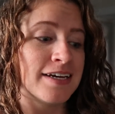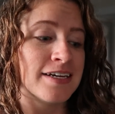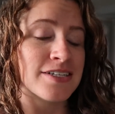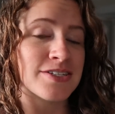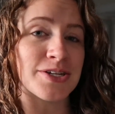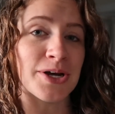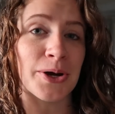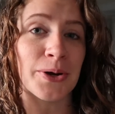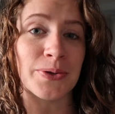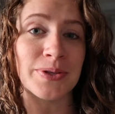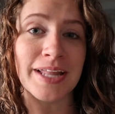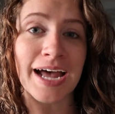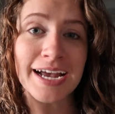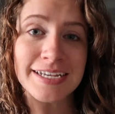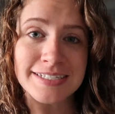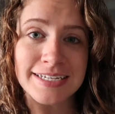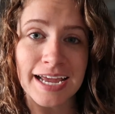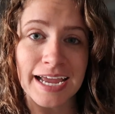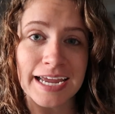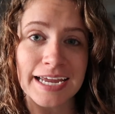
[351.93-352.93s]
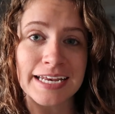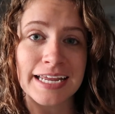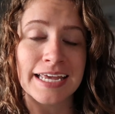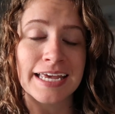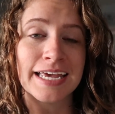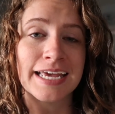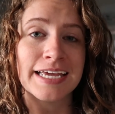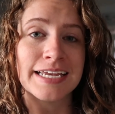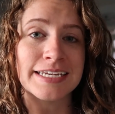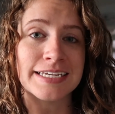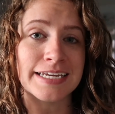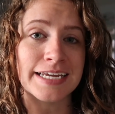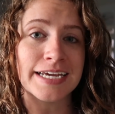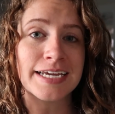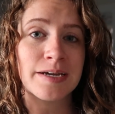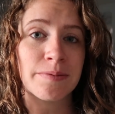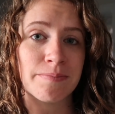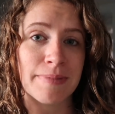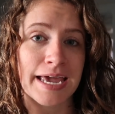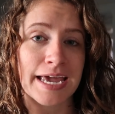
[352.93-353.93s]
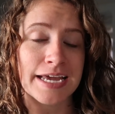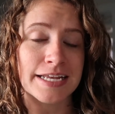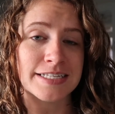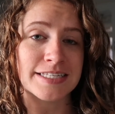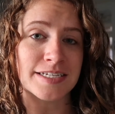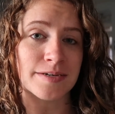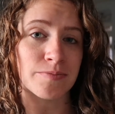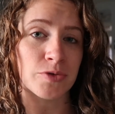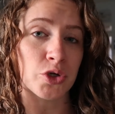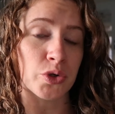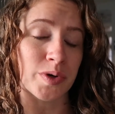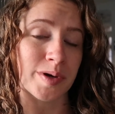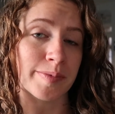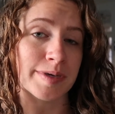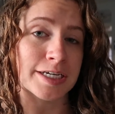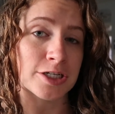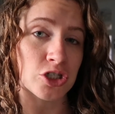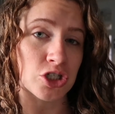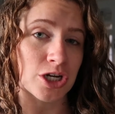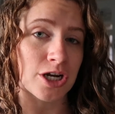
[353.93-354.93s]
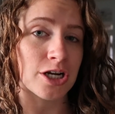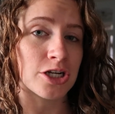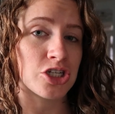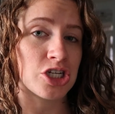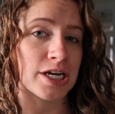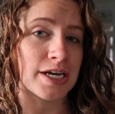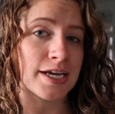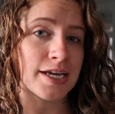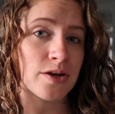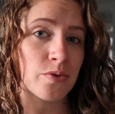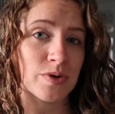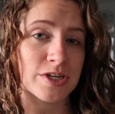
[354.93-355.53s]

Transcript: So last night, Nick made some Caribbean jerk chicken,